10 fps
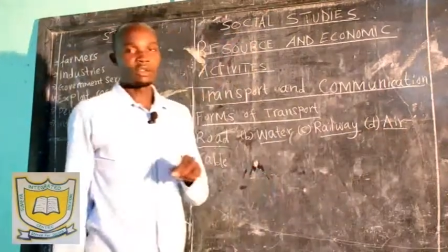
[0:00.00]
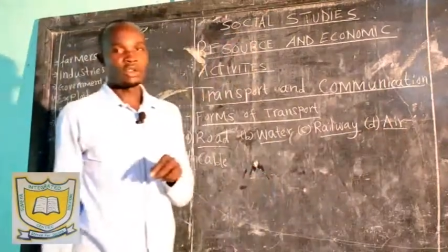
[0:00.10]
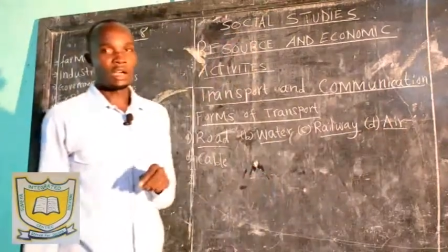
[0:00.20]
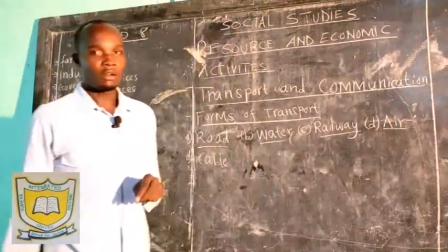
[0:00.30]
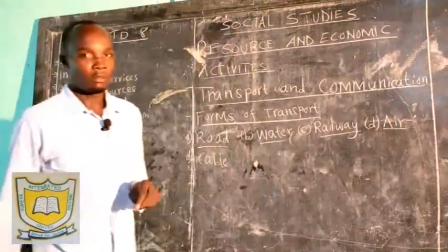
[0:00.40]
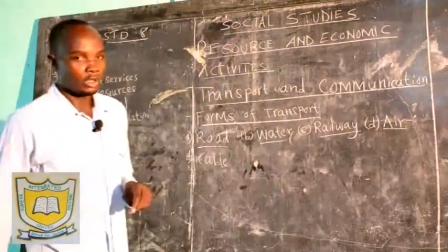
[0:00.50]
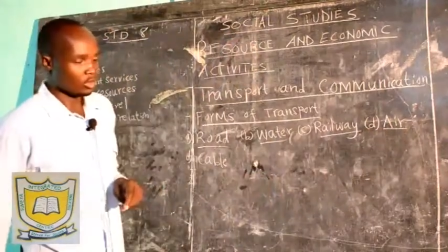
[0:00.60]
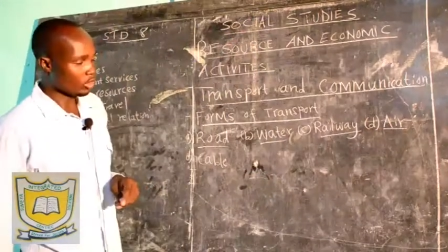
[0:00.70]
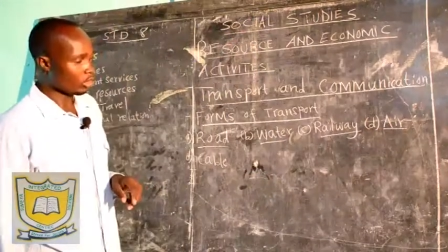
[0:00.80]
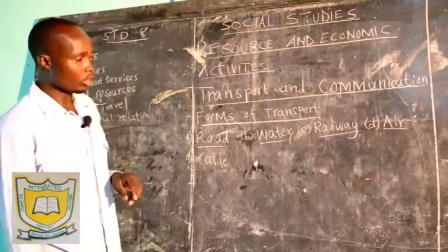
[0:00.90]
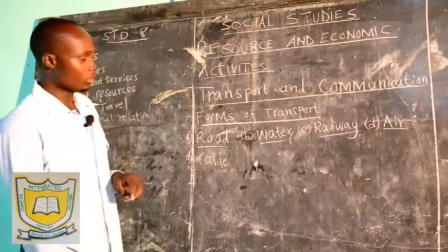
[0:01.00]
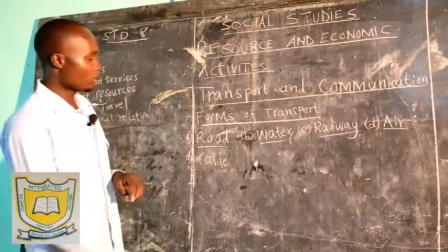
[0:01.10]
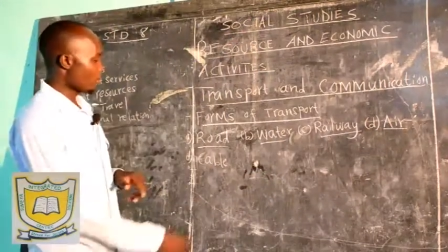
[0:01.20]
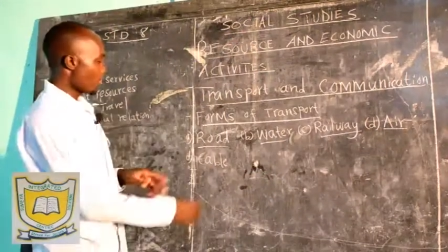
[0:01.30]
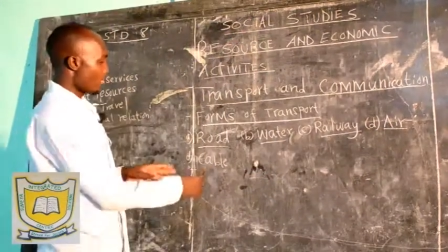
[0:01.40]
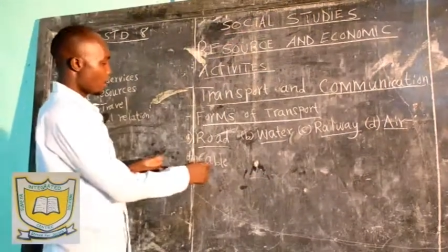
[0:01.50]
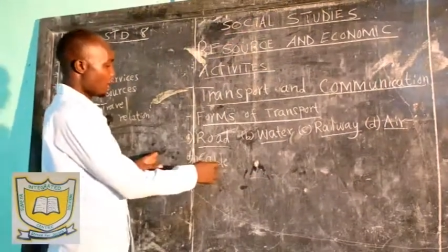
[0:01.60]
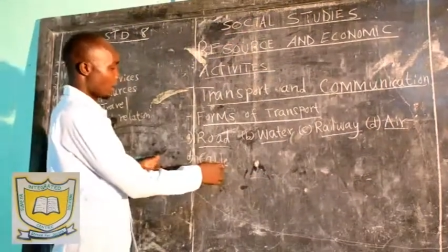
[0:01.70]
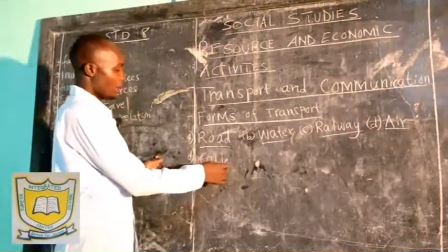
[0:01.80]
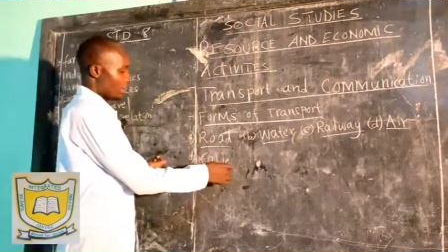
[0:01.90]
we have what we call
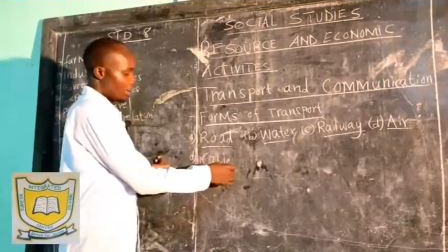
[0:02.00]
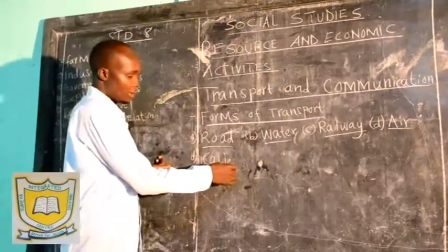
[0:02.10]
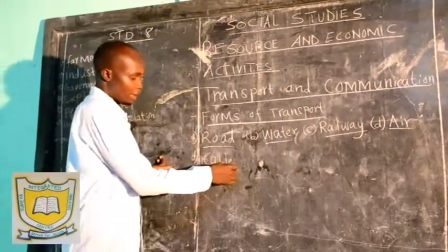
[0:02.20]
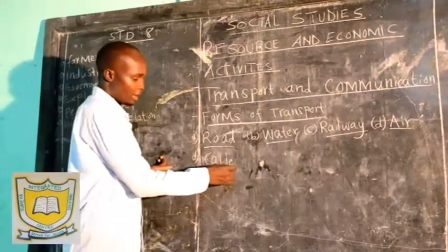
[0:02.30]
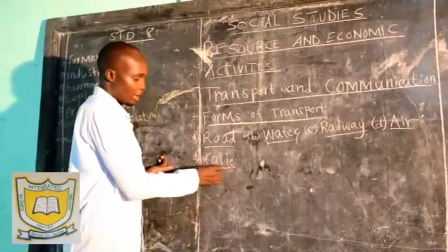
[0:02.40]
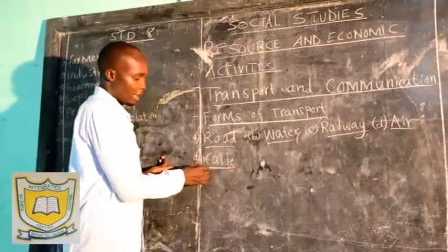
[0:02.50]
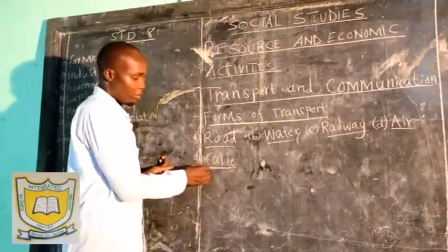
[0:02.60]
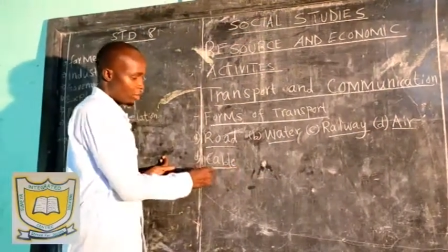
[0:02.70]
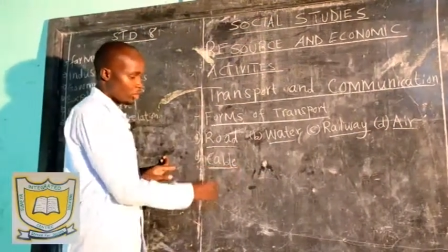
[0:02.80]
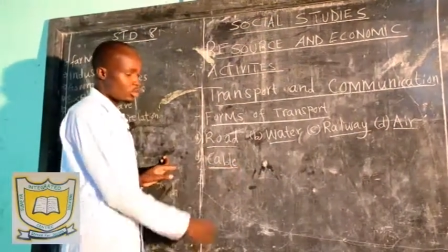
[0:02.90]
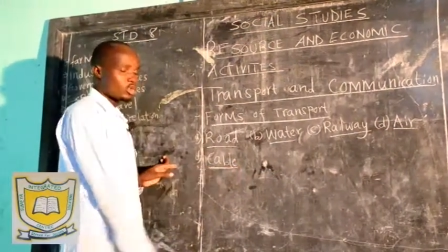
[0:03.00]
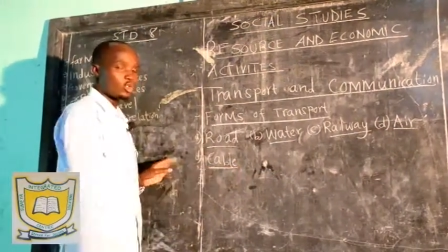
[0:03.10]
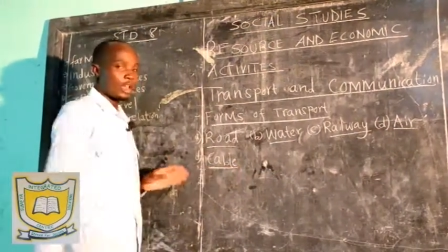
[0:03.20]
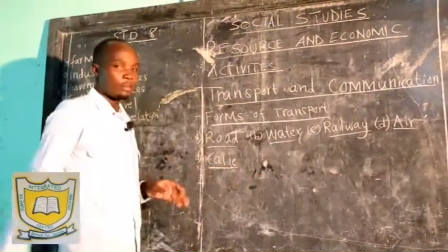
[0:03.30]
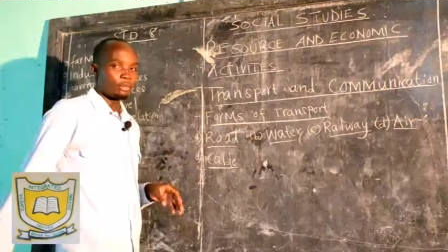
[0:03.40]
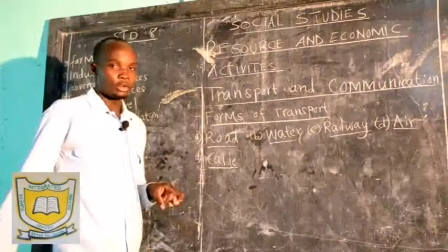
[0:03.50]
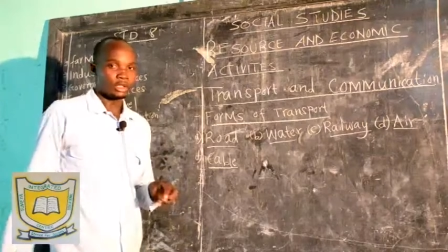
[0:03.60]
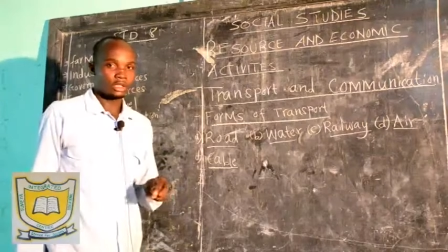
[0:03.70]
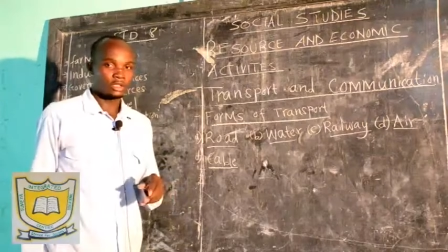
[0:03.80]
cable transport.